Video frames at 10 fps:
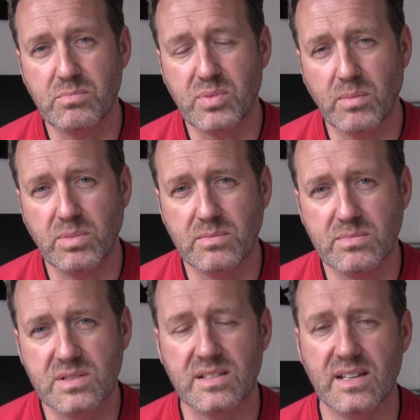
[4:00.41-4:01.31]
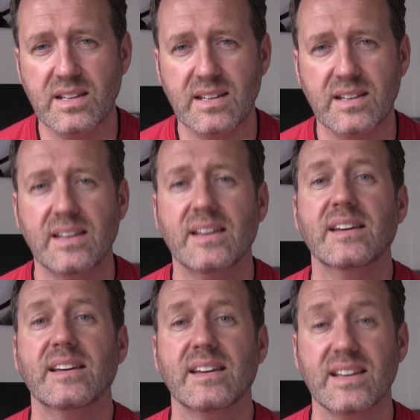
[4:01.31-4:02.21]
and problems
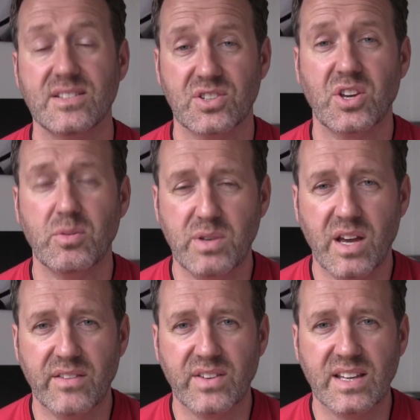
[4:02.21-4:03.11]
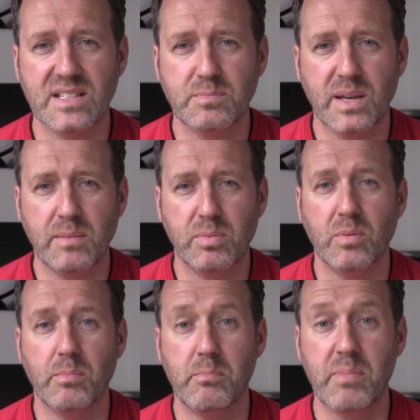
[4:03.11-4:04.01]
in scuba diving is
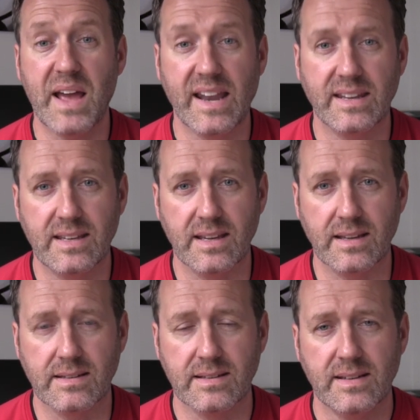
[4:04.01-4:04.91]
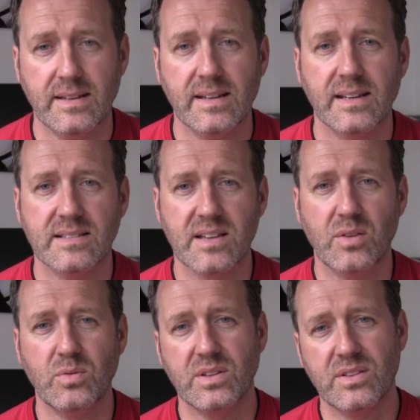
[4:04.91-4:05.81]
people panicking.
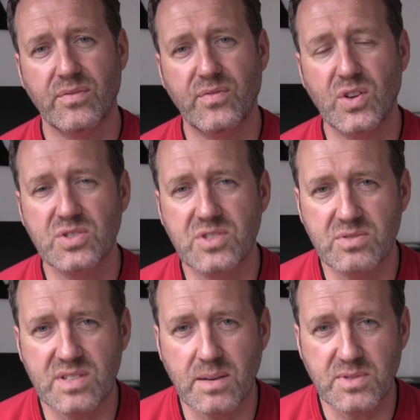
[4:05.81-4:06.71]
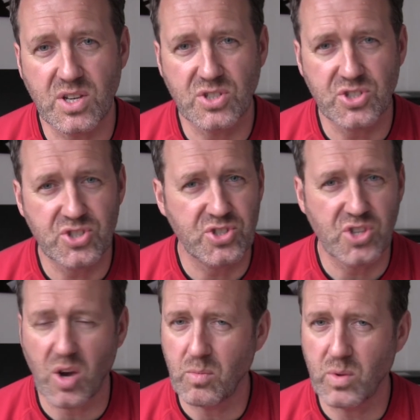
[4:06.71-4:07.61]
So the first 2 steps are
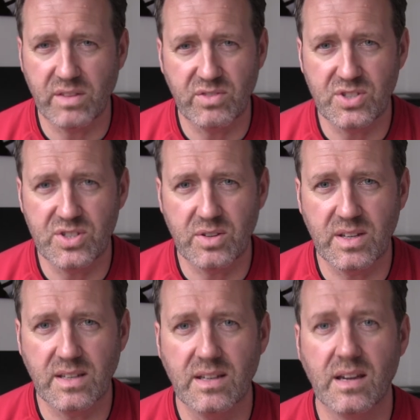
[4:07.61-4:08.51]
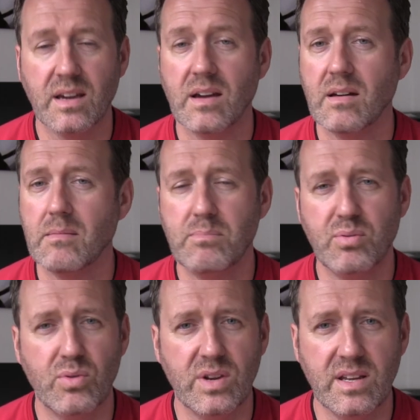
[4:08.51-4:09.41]
stop whatever you're doing,
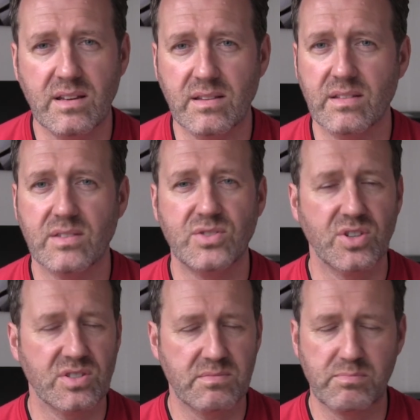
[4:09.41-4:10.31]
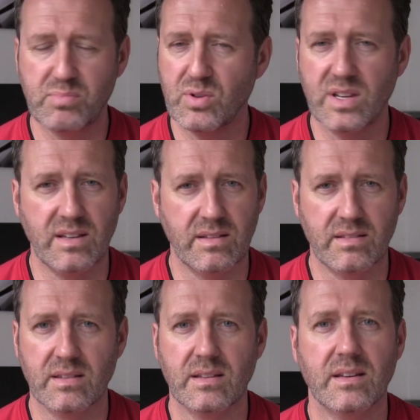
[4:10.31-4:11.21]
breathe, just breathe.
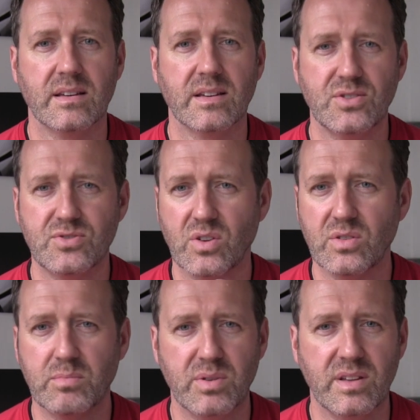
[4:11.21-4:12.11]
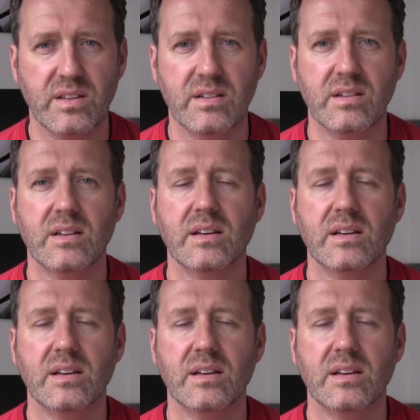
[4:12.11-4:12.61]
Control your breathing,